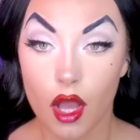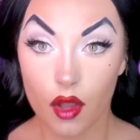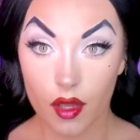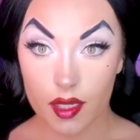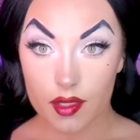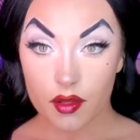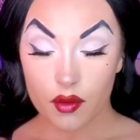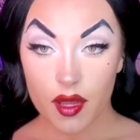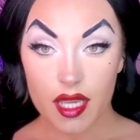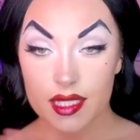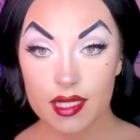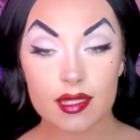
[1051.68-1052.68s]
Okay, so the
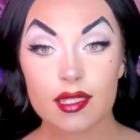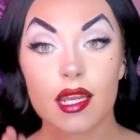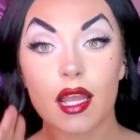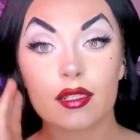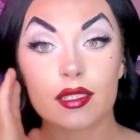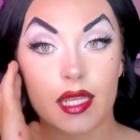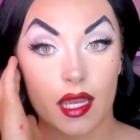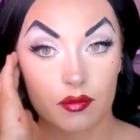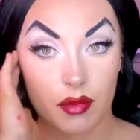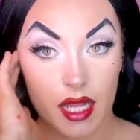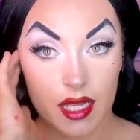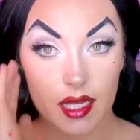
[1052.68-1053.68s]
wig isn't styled
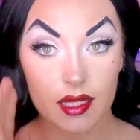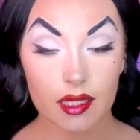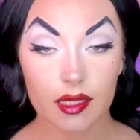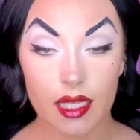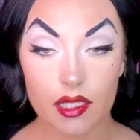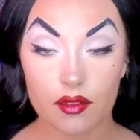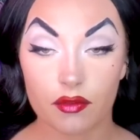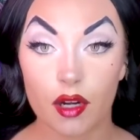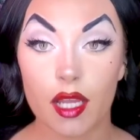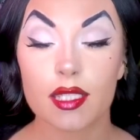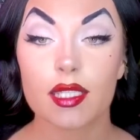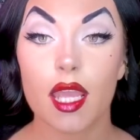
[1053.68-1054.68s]
yet, but I cut the lace
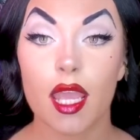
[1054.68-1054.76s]
front